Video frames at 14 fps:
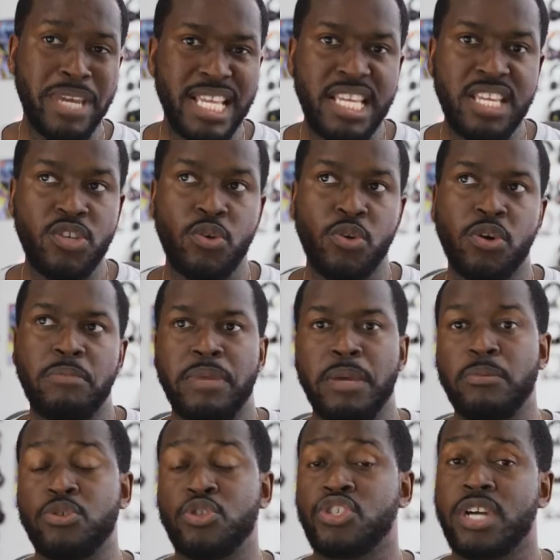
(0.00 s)
meaning you're gonna be
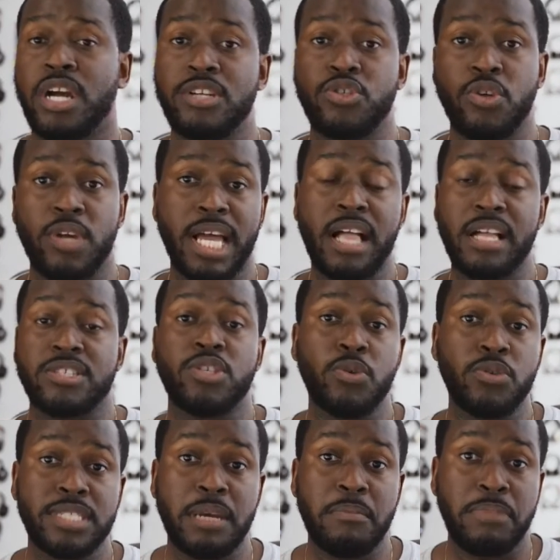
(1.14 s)
able to charge your Galaxy
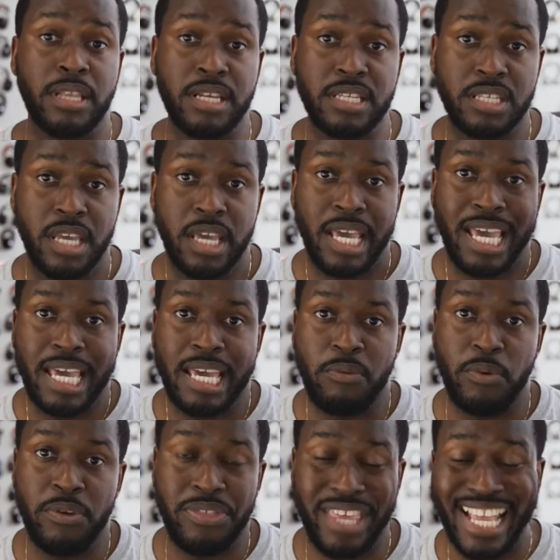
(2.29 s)
Note 10 Plus
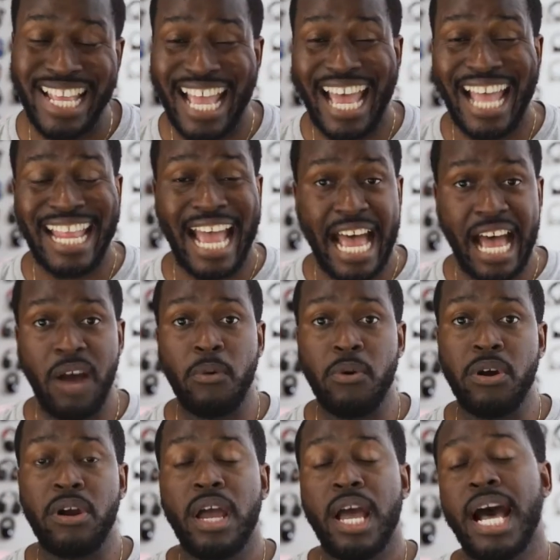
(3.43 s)
within an
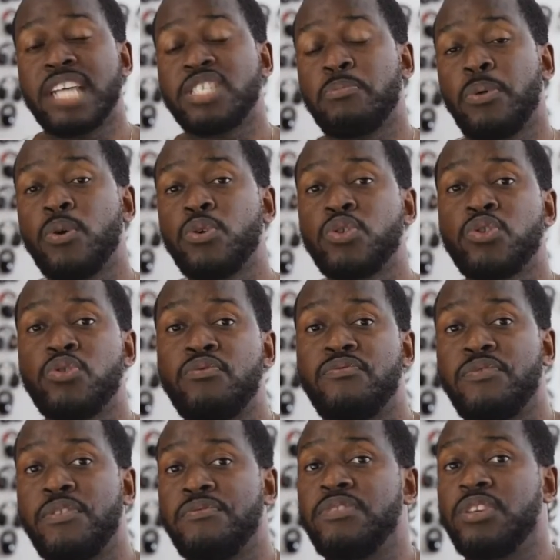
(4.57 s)
hour, as opposed to
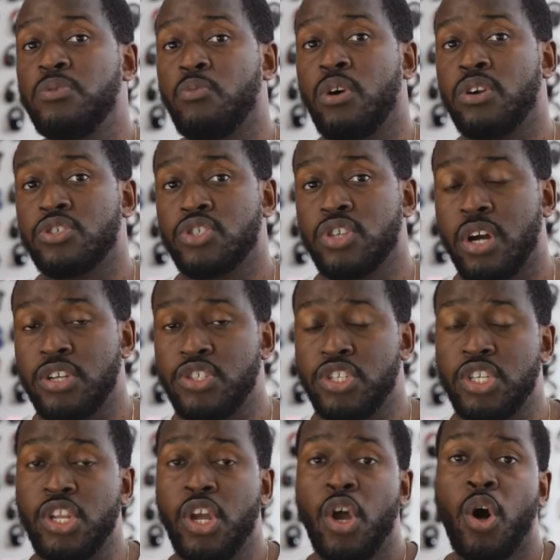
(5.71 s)
15 watt
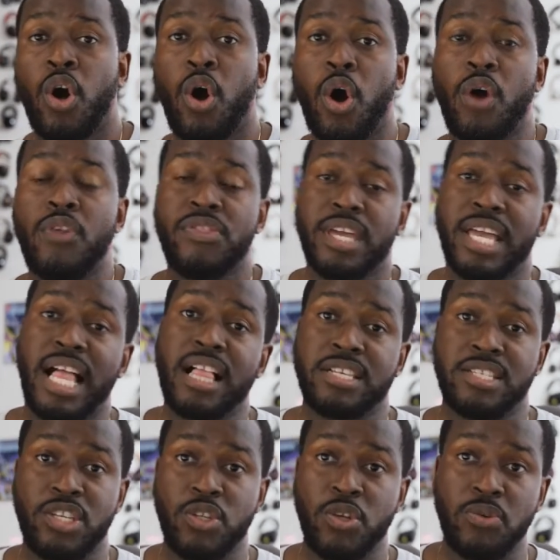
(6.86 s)
charging on the
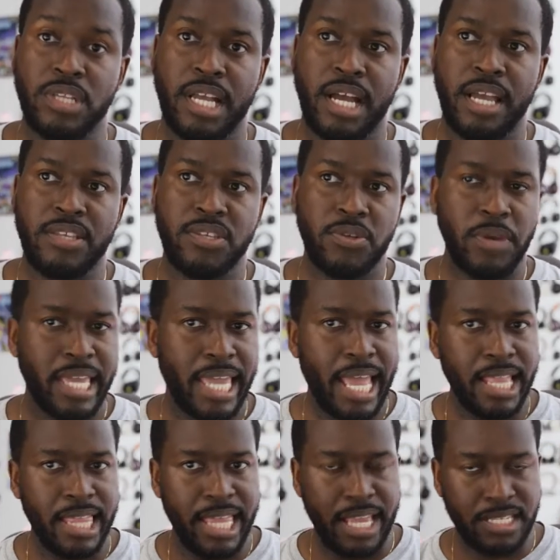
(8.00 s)
Galaxy Note 9. So
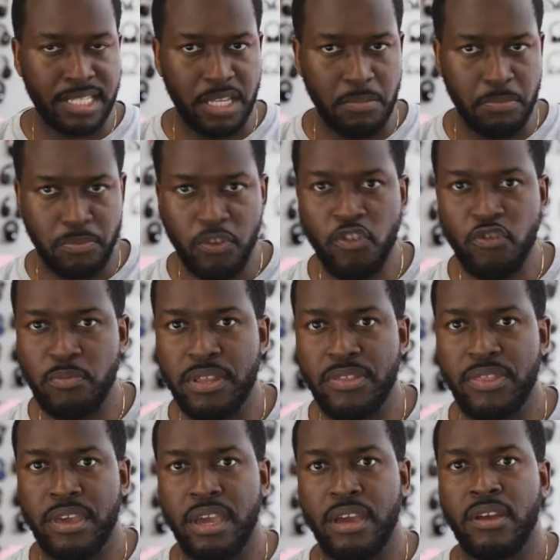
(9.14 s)
again, there's an
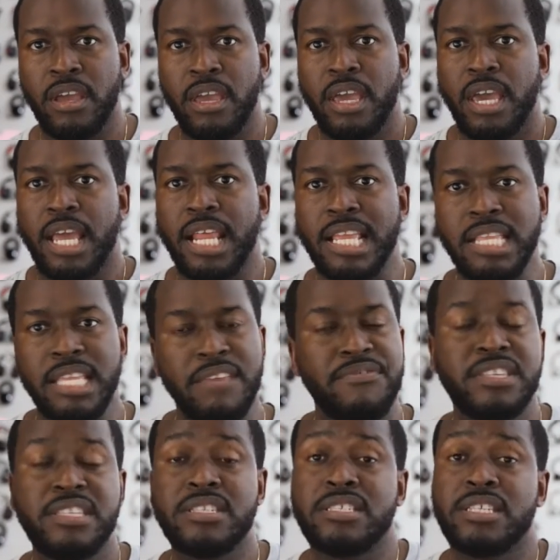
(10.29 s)
improvement there. And if
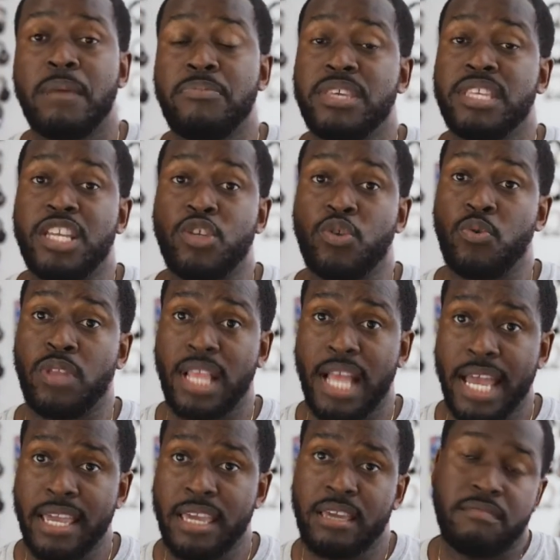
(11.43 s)
this is something that you
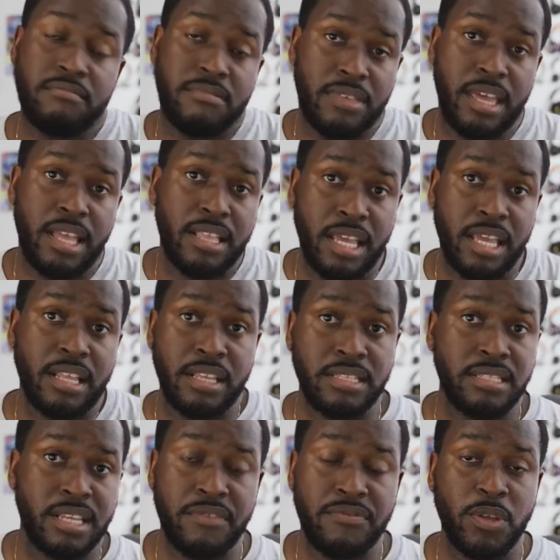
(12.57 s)
like, then
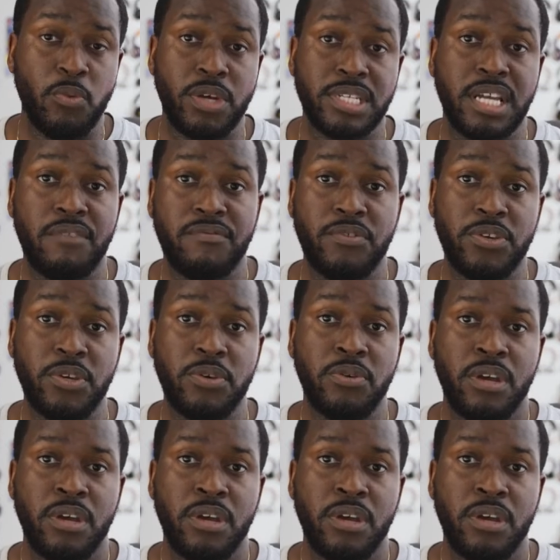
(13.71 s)
it definitely works out for you.